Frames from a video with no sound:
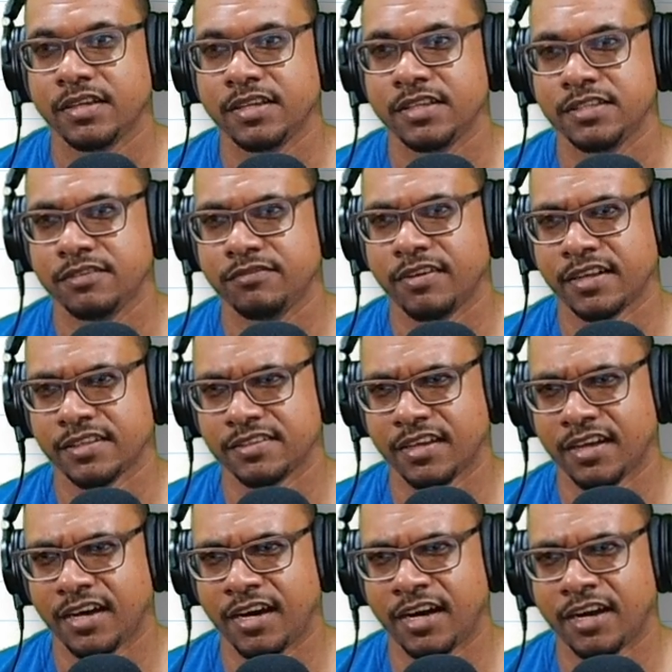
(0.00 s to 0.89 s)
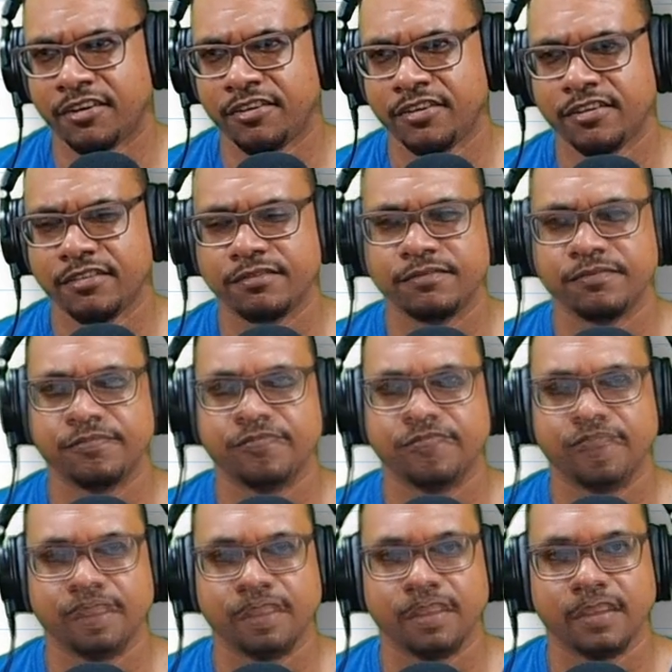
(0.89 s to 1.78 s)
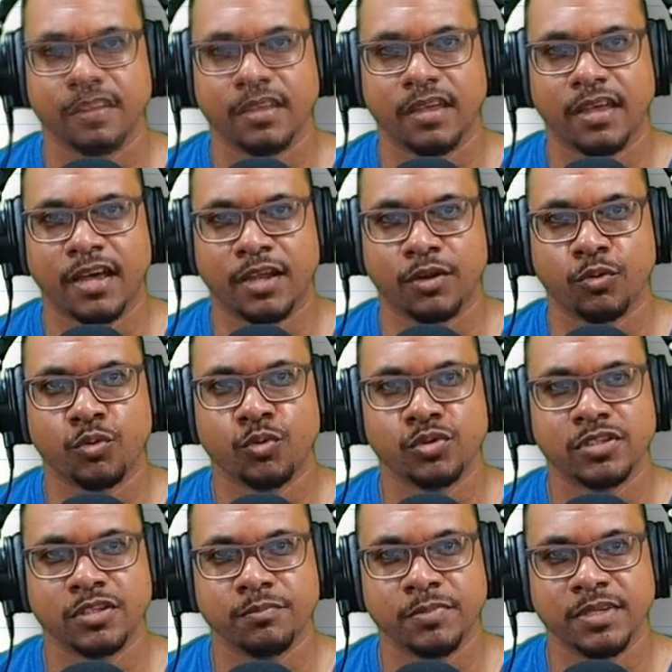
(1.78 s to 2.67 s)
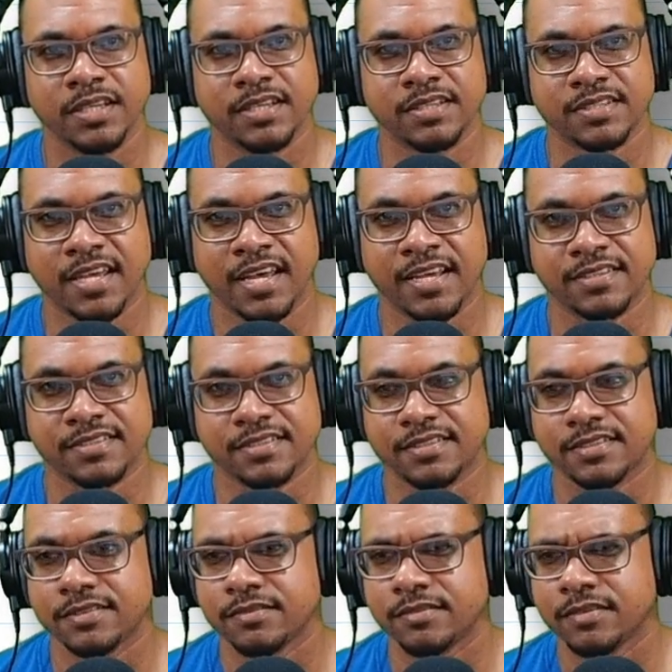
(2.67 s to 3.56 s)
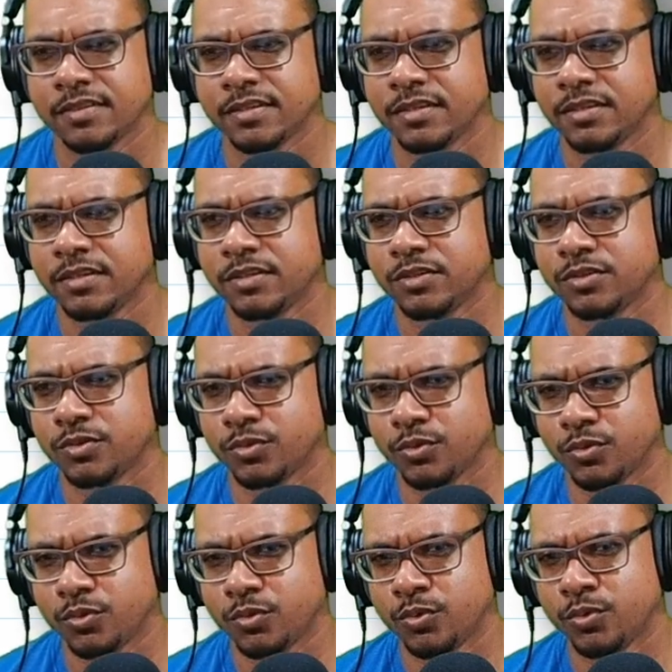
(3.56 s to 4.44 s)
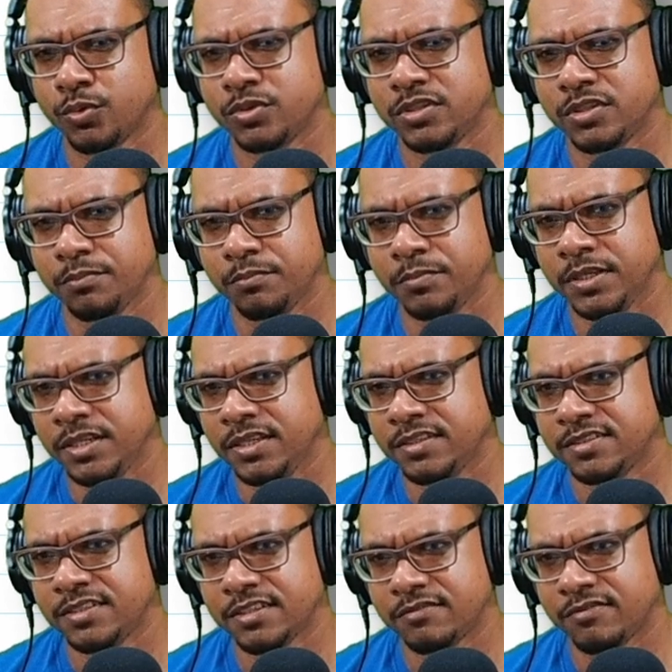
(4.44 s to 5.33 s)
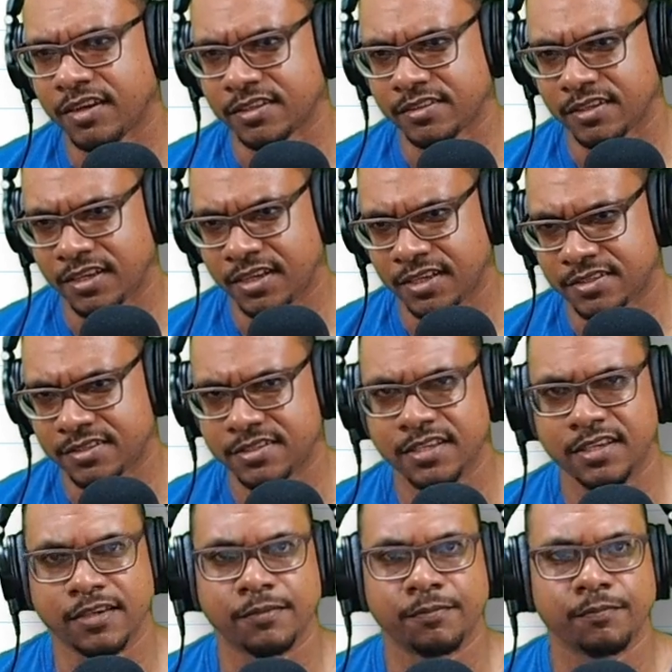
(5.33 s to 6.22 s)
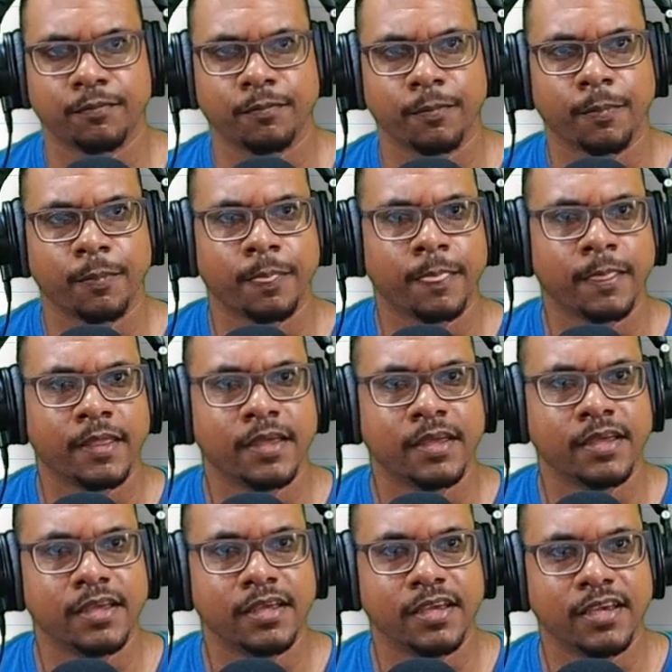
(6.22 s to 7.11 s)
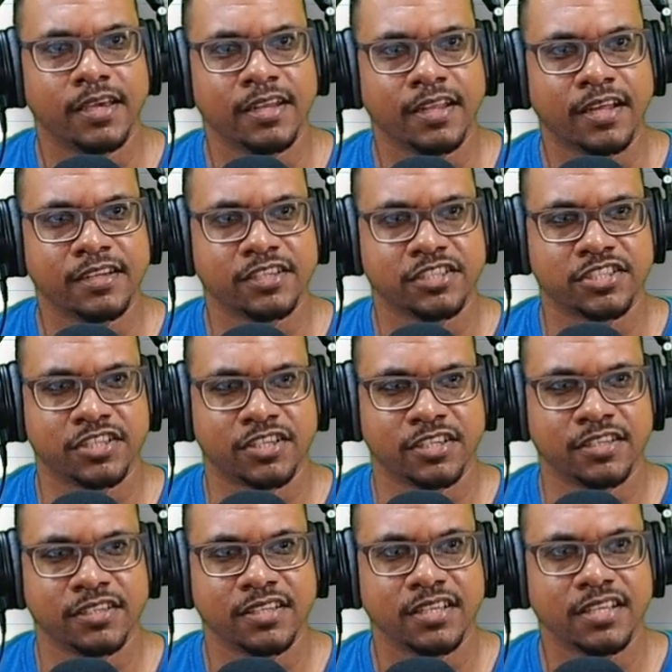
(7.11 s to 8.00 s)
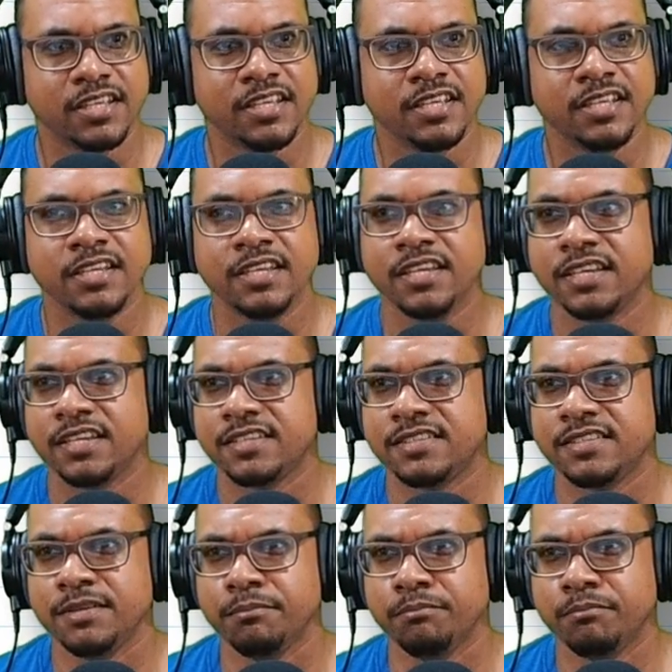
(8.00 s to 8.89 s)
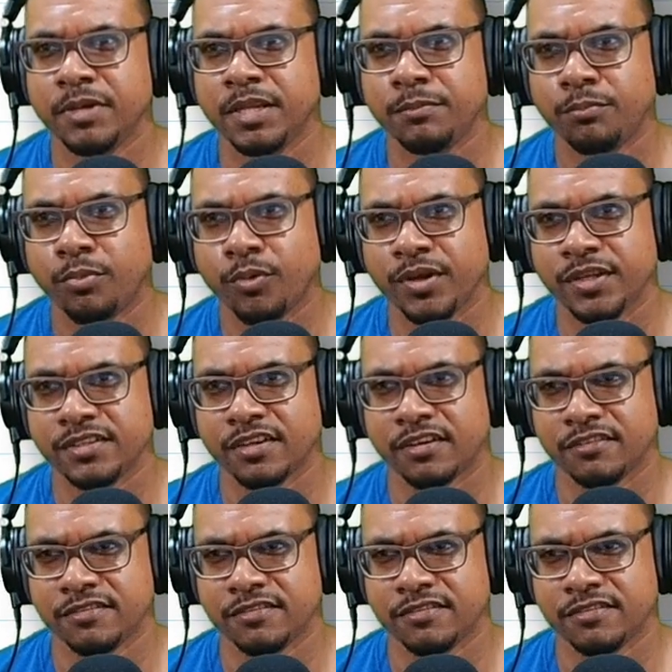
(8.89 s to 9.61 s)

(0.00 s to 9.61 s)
is the vector R, and O to B is S. So O to B is this vector S here. In addition, E is the midpoint